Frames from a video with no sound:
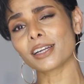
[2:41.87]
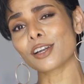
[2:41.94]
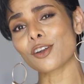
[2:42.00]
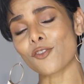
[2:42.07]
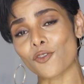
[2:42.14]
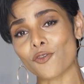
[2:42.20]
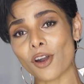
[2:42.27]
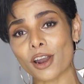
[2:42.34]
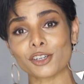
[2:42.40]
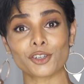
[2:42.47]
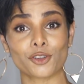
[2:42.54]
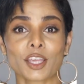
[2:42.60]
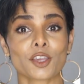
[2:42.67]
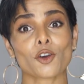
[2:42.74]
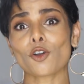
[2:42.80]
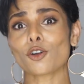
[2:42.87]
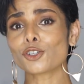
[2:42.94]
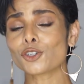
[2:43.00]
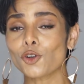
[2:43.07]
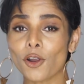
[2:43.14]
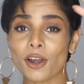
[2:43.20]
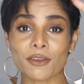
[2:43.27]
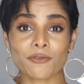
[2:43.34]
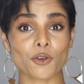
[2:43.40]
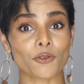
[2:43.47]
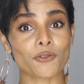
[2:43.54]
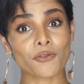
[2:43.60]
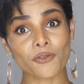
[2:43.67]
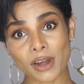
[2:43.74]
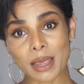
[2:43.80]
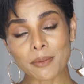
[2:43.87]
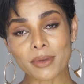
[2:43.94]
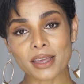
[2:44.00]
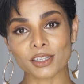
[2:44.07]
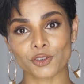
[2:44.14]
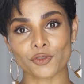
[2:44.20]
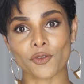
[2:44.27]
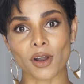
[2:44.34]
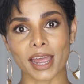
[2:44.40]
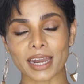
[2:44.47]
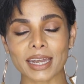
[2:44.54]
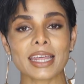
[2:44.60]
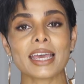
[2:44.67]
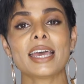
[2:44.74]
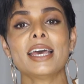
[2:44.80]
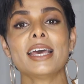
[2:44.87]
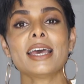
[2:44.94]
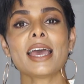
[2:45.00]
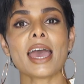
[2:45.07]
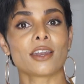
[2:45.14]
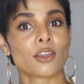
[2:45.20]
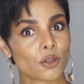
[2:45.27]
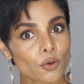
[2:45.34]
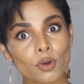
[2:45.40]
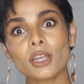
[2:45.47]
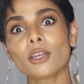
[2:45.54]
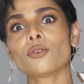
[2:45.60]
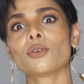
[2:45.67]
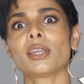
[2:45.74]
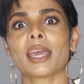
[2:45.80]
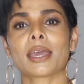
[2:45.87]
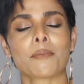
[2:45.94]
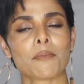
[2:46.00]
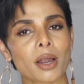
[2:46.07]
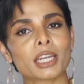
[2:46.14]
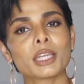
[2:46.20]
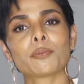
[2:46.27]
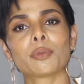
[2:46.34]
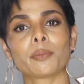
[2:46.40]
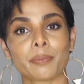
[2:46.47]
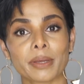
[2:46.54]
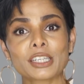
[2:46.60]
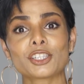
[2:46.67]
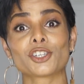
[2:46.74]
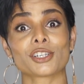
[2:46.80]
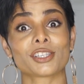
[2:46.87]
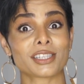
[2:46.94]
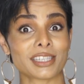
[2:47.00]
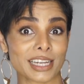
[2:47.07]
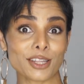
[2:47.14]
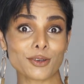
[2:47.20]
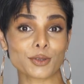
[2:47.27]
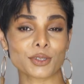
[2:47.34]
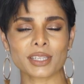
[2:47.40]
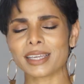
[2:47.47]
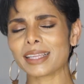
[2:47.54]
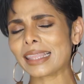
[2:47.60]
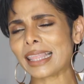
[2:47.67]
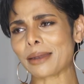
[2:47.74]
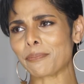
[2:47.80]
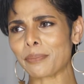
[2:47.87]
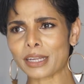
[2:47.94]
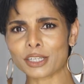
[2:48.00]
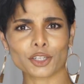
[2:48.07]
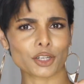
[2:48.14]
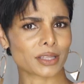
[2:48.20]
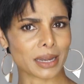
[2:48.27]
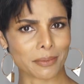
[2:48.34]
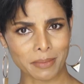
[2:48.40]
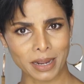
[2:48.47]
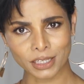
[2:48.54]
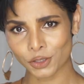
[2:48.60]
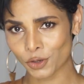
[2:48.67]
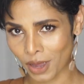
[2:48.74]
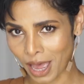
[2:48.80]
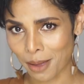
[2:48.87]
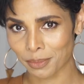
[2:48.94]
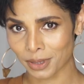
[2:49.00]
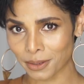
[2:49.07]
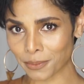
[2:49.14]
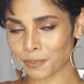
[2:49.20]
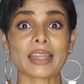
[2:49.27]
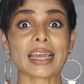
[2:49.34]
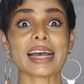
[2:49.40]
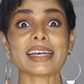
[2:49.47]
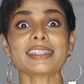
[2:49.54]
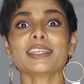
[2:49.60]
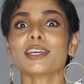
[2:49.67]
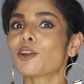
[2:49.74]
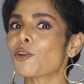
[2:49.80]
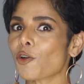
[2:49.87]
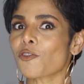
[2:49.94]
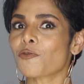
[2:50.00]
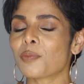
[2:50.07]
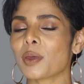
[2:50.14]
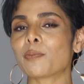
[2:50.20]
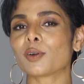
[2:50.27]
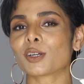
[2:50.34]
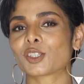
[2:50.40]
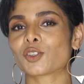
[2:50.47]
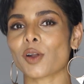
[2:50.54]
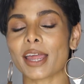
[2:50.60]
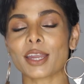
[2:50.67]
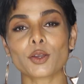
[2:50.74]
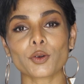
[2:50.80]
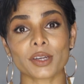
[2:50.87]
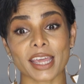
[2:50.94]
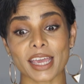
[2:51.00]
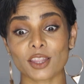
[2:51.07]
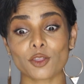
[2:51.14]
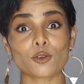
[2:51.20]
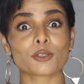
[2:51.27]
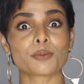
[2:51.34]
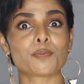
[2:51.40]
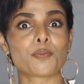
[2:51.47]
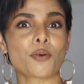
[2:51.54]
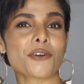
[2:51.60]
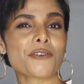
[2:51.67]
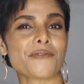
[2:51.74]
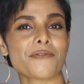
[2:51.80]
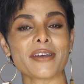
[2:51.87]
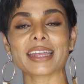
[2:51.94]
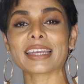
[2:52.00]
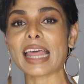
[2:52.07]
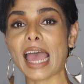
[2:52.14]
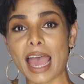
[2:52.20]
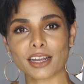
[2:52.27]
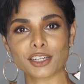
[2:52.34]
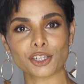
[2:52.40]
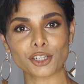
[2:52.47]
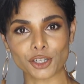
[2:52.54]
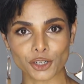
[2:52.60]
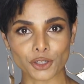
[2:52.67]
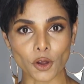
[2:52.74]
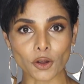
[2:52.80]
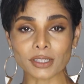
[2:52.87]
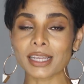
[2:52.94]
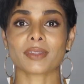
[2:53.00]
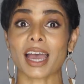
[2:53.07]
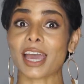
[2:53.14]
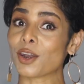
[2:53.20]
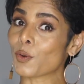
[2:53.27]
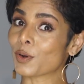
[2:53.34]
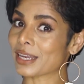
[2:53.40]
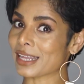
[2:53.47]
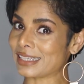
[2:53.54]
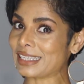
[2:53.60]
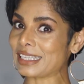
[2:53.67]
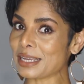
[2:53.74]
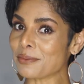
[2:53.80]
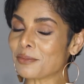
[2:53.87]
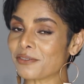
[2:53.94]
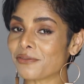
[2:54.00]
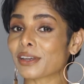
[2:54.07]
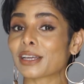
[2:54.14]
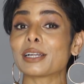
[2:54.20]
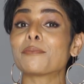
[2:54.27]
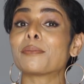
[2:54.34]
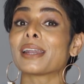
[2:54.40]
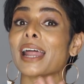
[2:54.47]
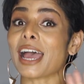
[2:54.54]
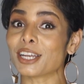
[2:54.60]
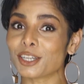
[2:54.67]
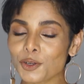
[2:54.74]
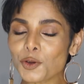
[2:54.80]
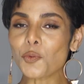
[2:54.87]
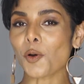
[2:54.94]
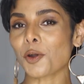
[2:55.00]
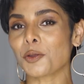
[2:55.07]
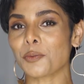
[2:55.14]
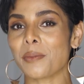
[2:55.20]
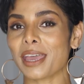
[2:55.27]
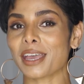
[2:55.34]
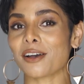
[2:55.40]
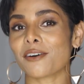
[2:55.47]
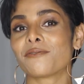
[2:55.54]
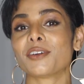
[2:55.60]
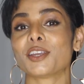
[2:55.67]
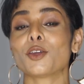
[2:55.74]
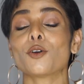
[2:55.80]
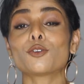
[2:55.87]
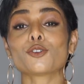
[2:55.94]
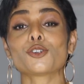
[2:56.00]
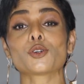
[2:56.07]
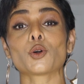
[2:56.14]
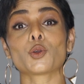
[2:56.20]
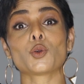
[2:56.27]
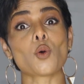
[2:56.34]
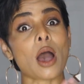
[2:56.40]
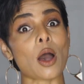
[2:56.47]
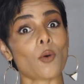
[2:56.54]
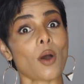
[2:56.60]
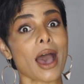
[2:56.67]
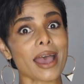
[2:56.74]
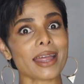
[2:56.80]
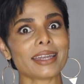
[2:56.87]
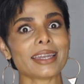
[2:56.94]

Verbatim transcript: little rushed. You're not sure if your frame is right, and you need to take multiple pictures till you see that picture that makes you happy. I see a lot of people trying to take those perfect action shots. I know it can seem difficult, but I do want to make a video to show you how I